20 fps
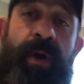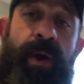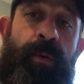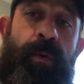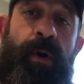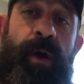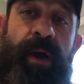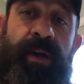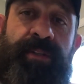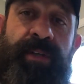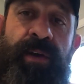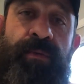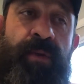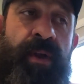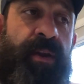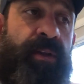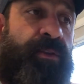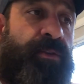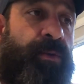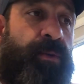my walks, I
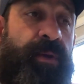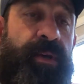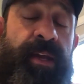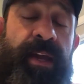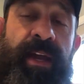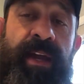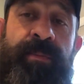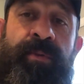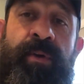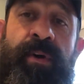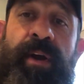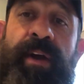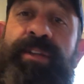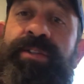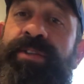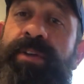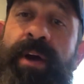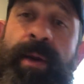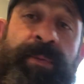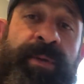run into a neighbor, I
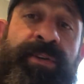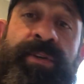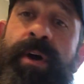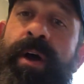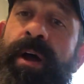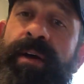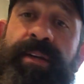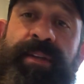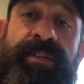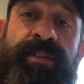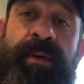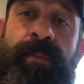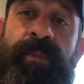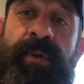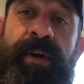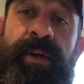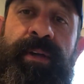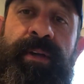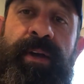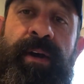stop to talk to
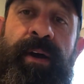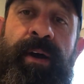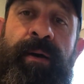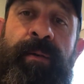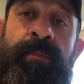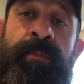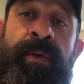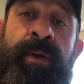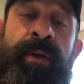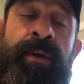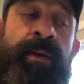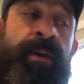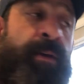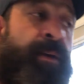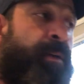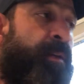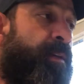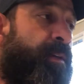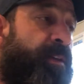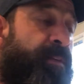somebody.
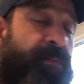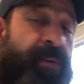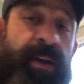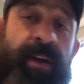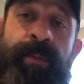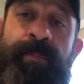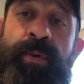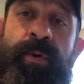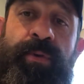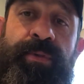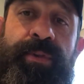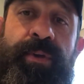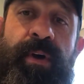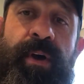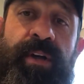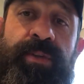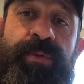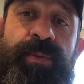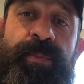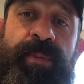If I got both
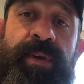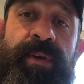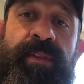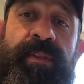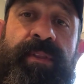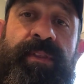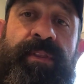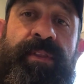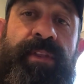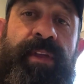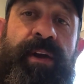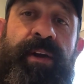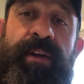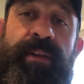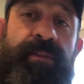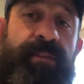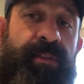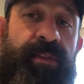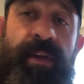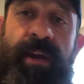dogs with me,
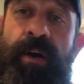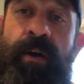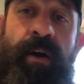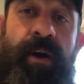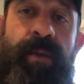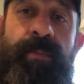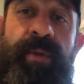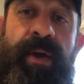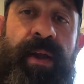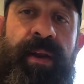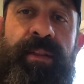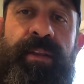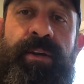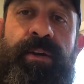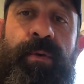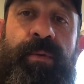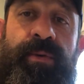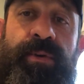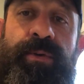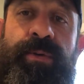they automatically
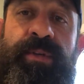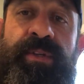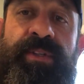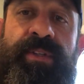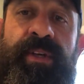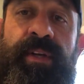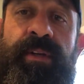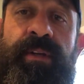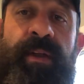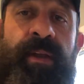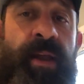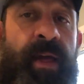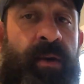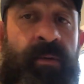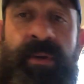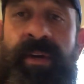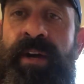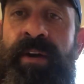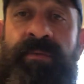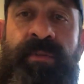go into a sit, and I
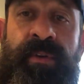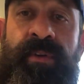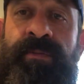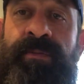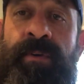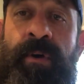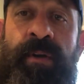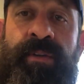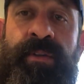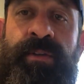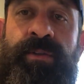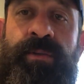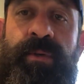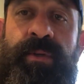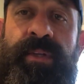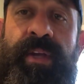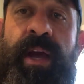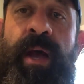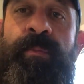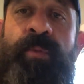don't care if they default into
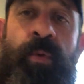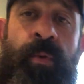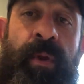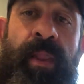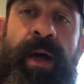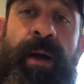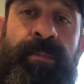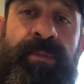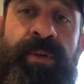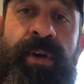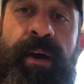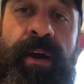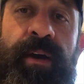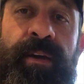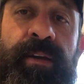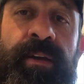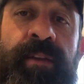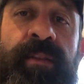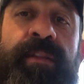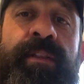a down. But while I'm
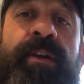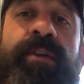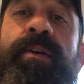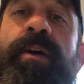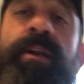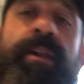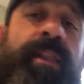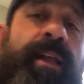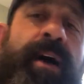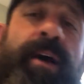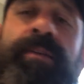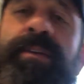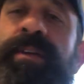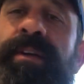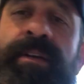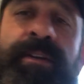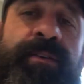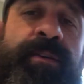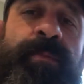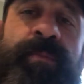talking, they're not allowed to
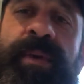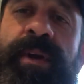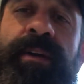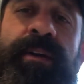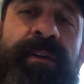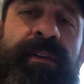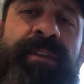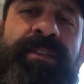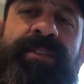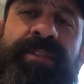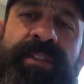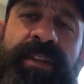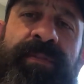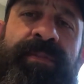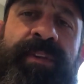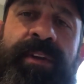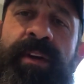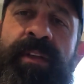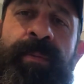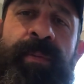intermingle and sniff
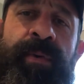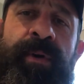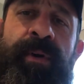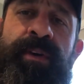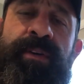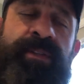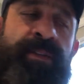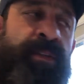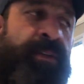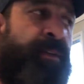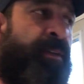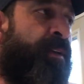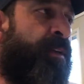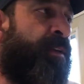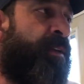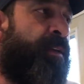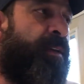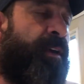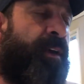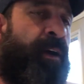the other person.
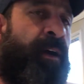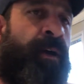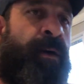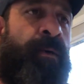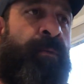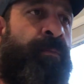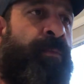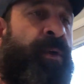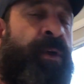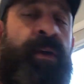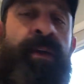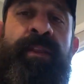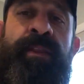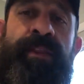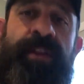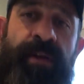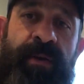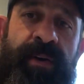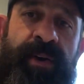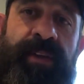
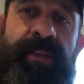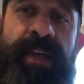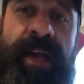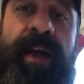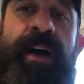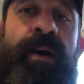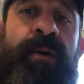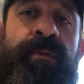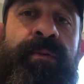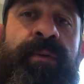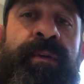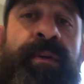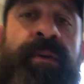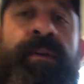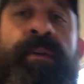They're in a down,